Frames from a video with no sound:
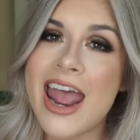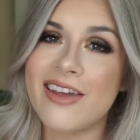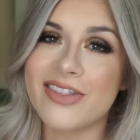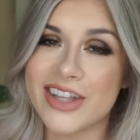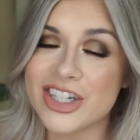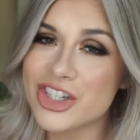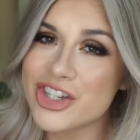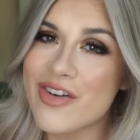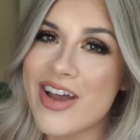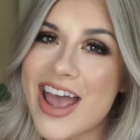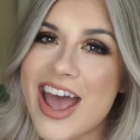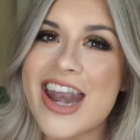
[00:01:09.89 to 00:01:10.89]
And let's just go
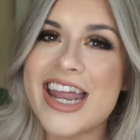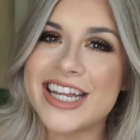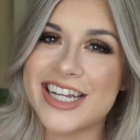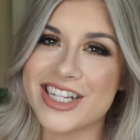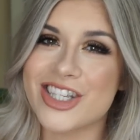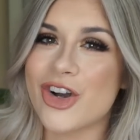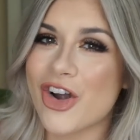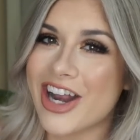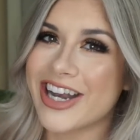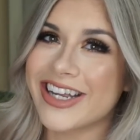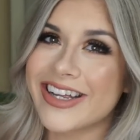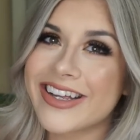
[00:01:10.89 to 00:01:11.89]
ahead and get started.